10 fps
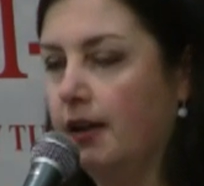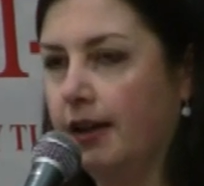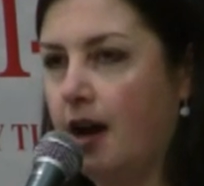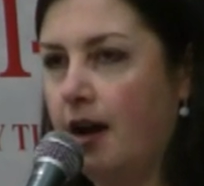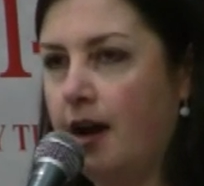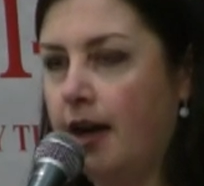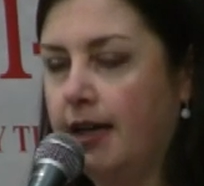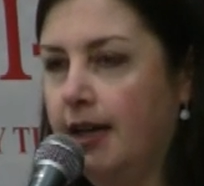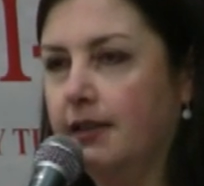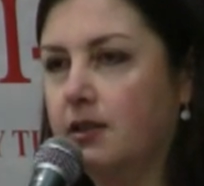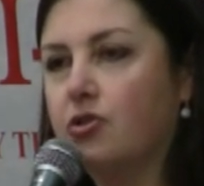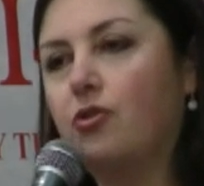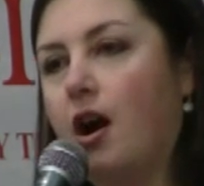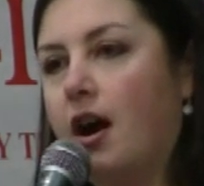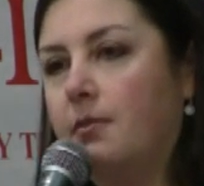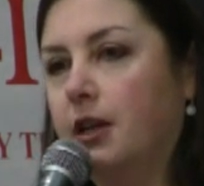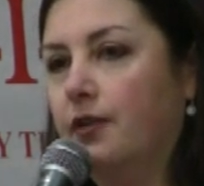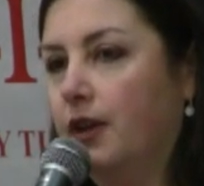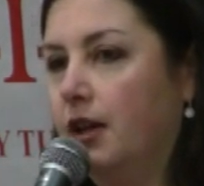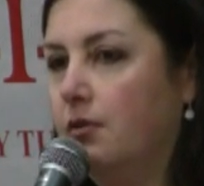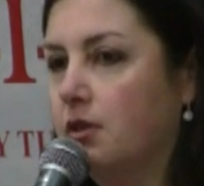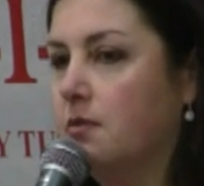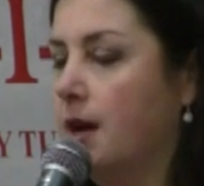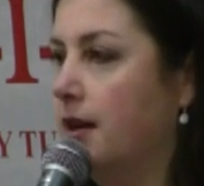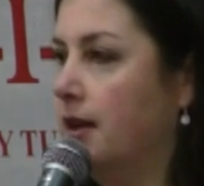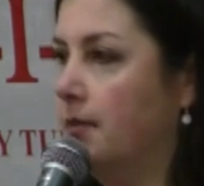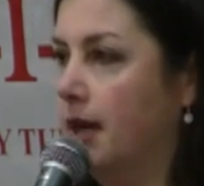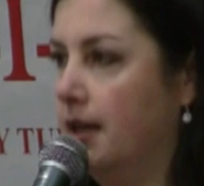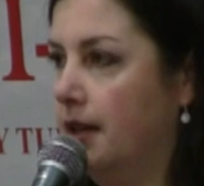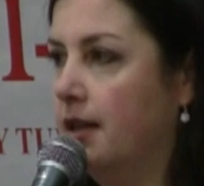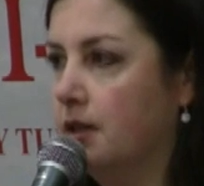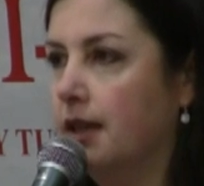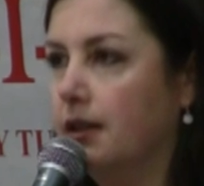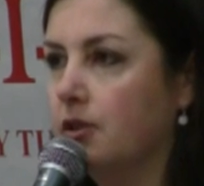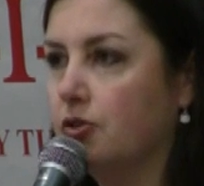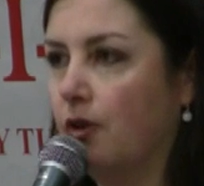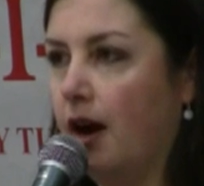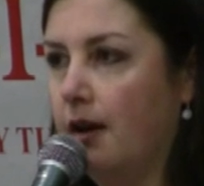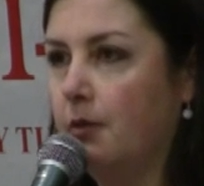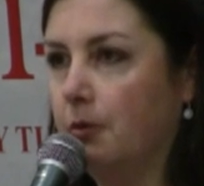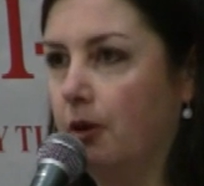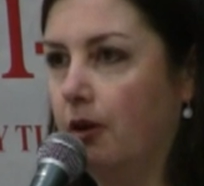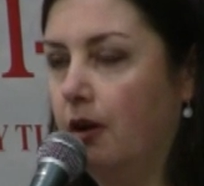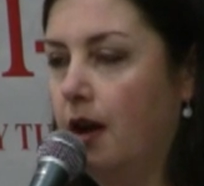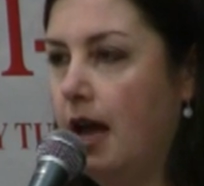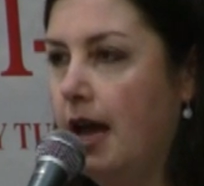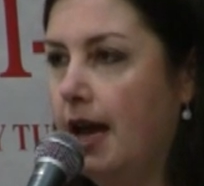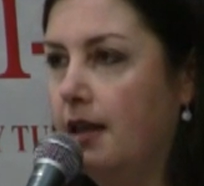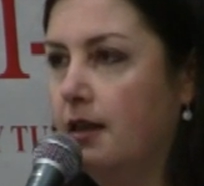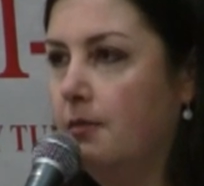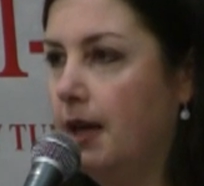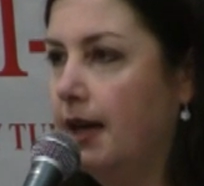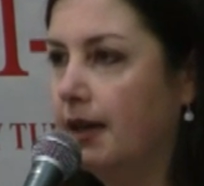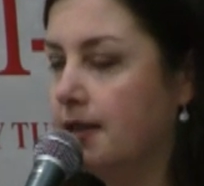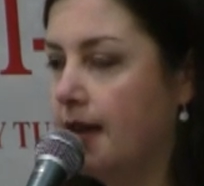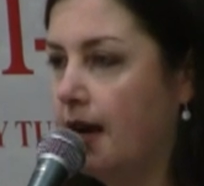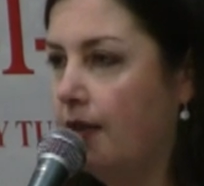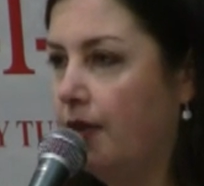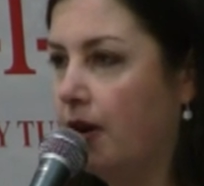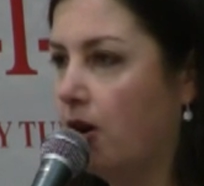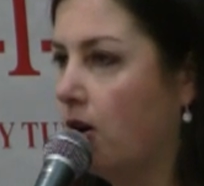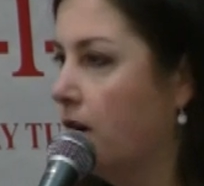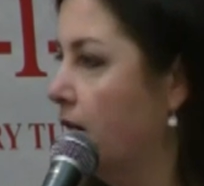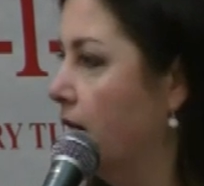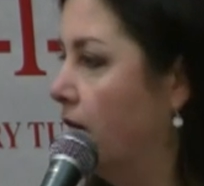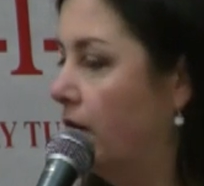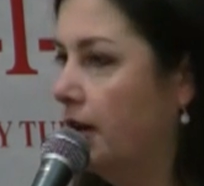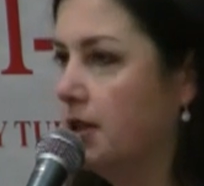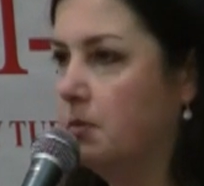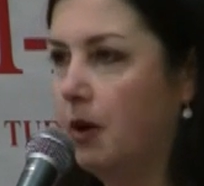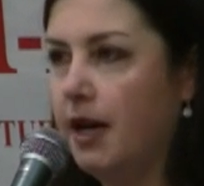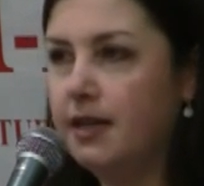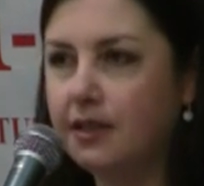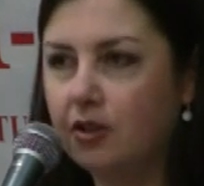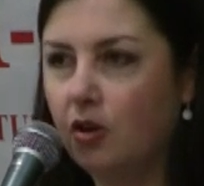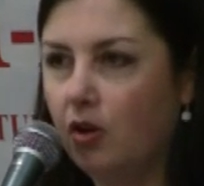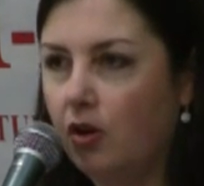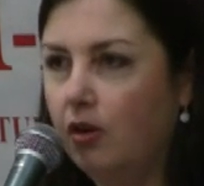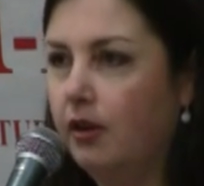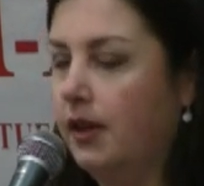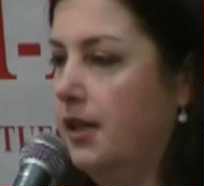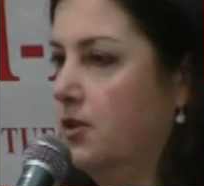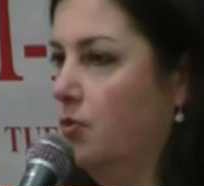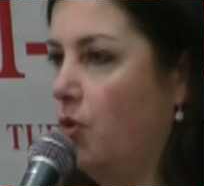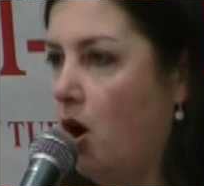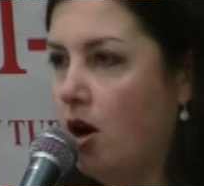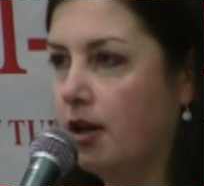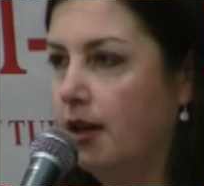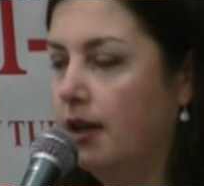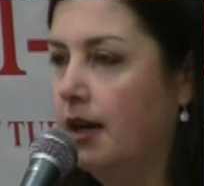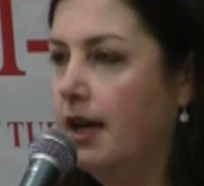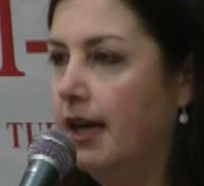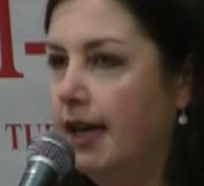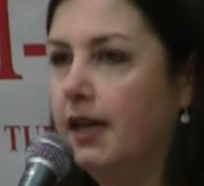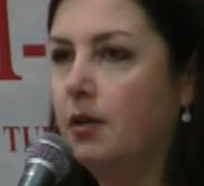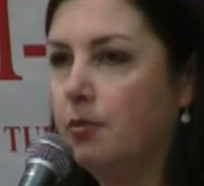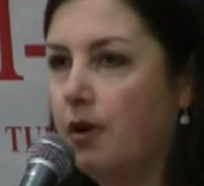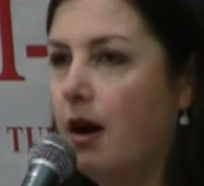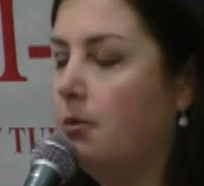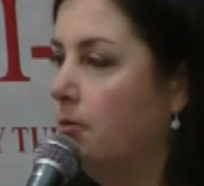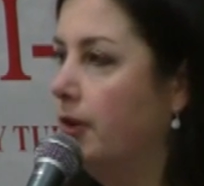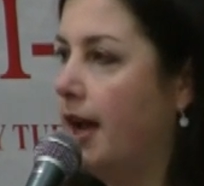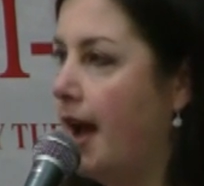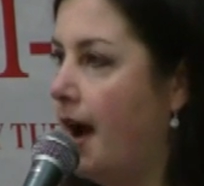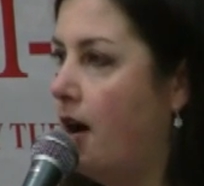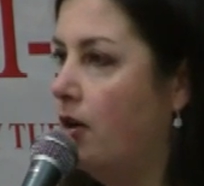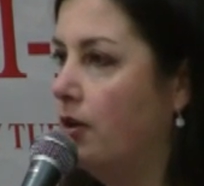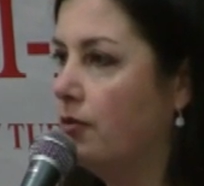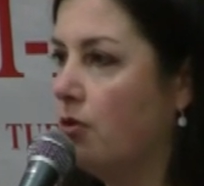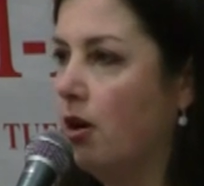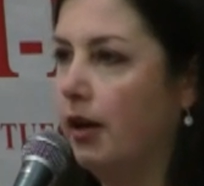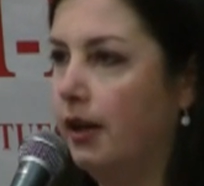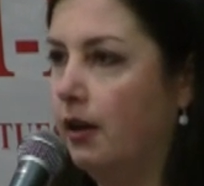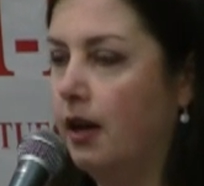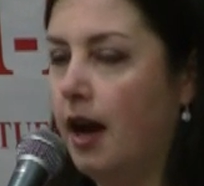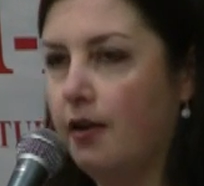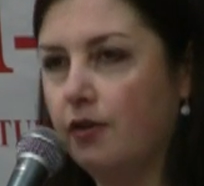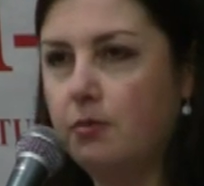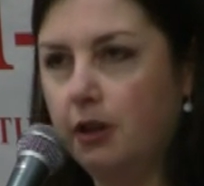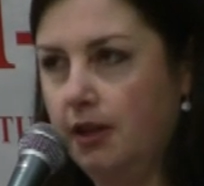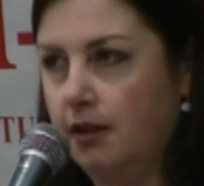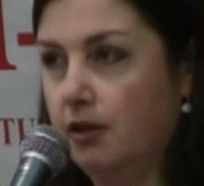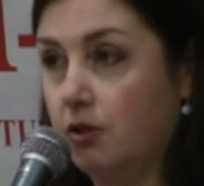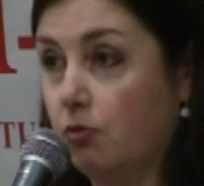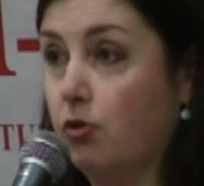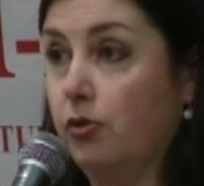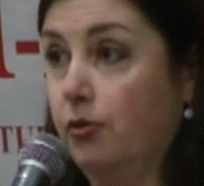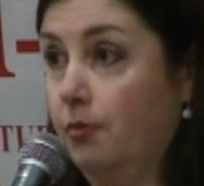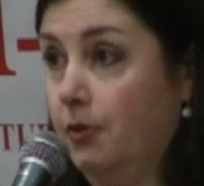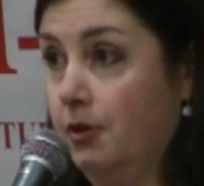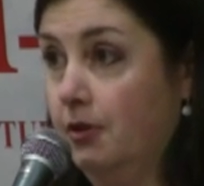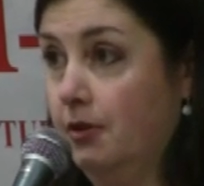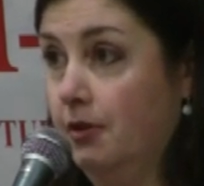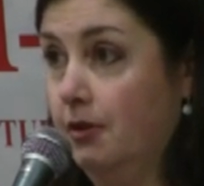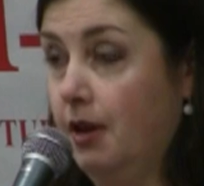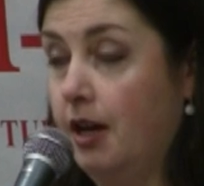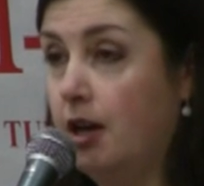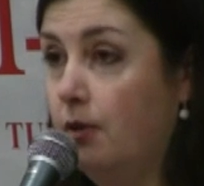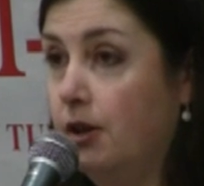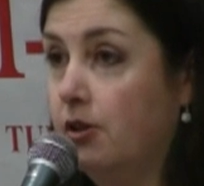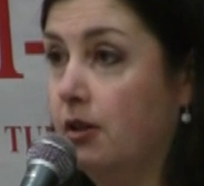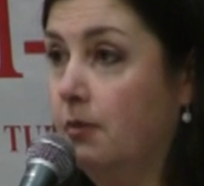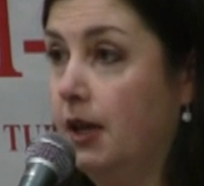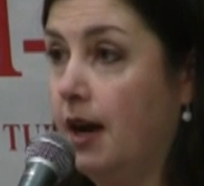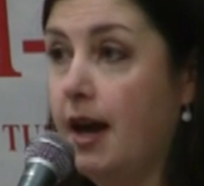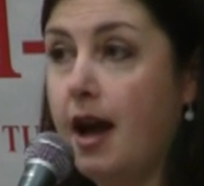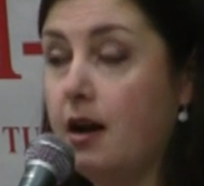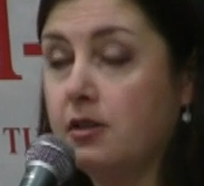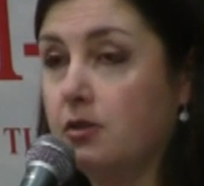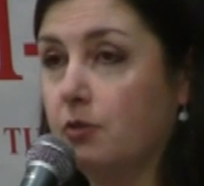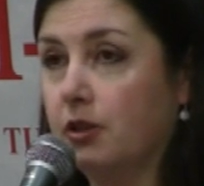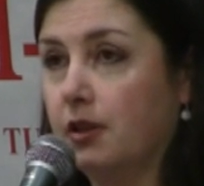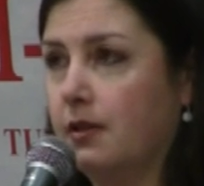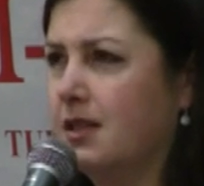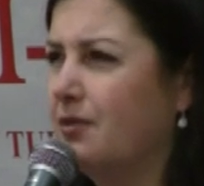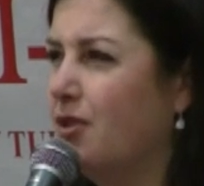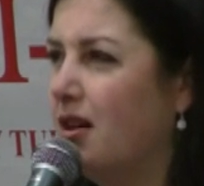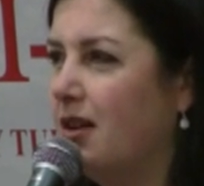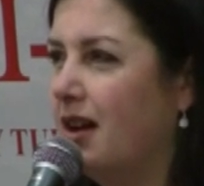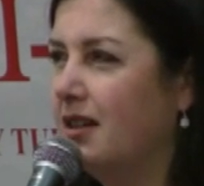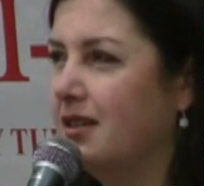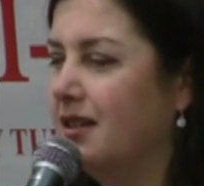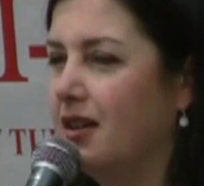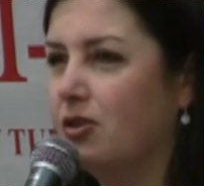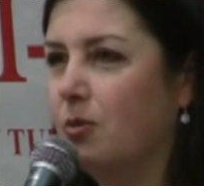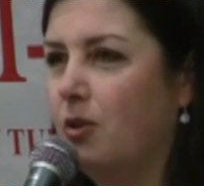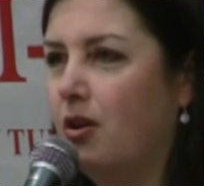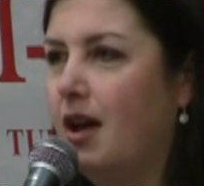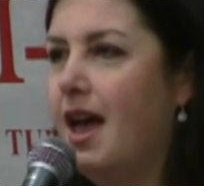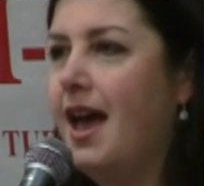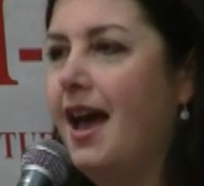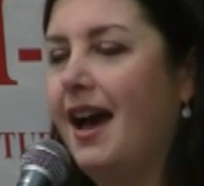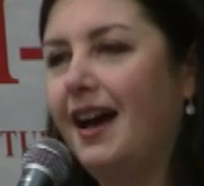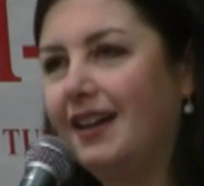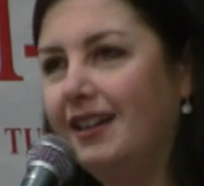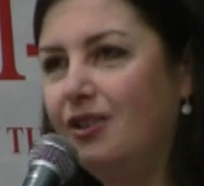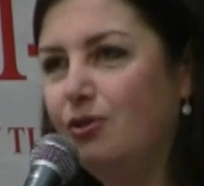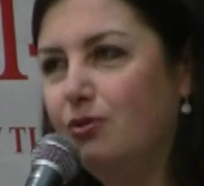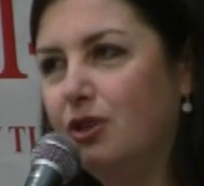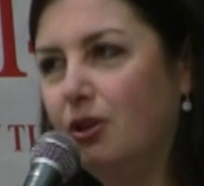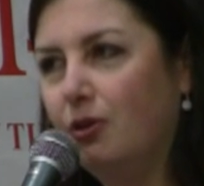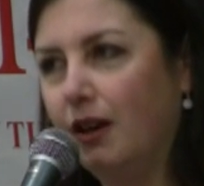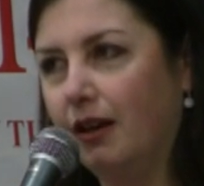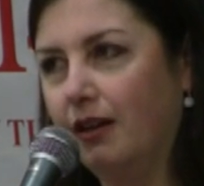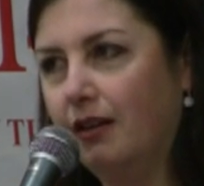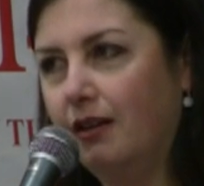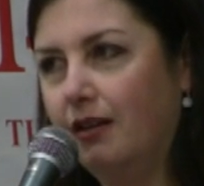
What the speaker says: Like I can't describe it. If anyone's met him, it's indescribable. And the man's out there on his bicycle, he's walking, he can probably outrun everybody in this room. I know he couldn't be. I asked him one time, I said, Dr. Paul, how do you do it?